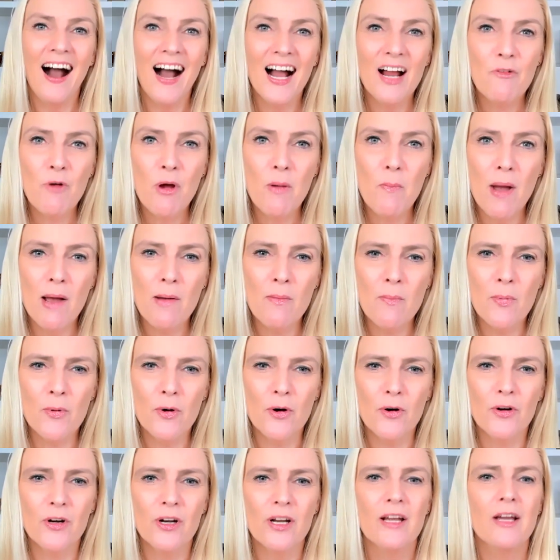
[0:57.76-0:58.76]
I
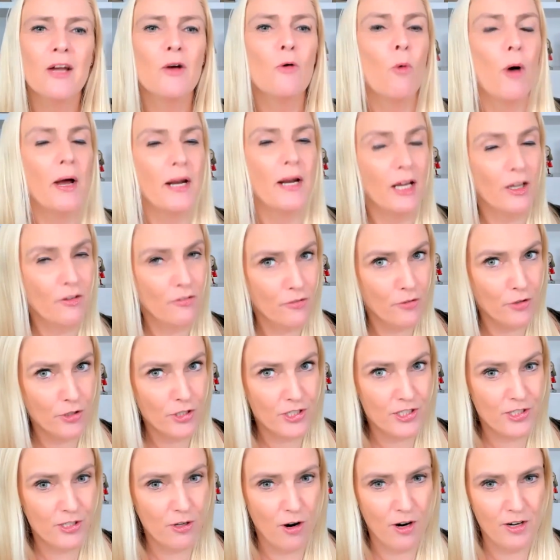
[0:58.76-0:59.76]
remember when I
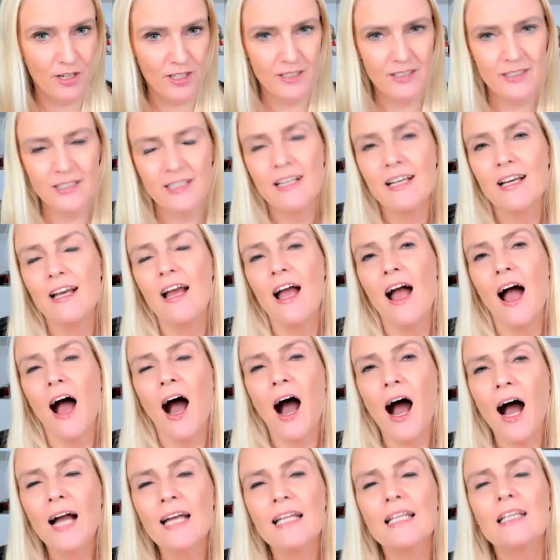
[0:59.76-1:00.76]
first started,
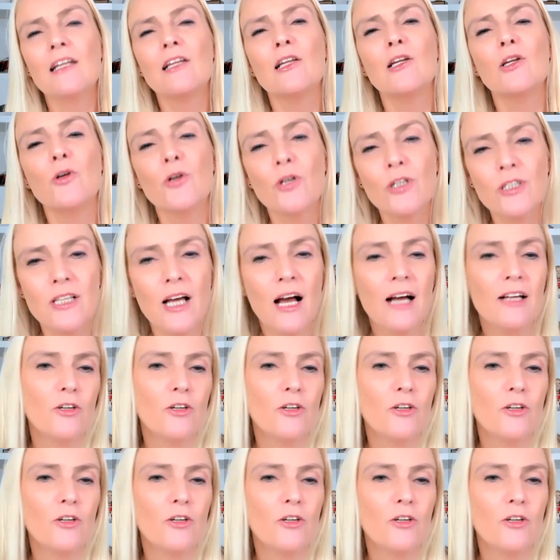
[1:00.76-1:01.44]
I looked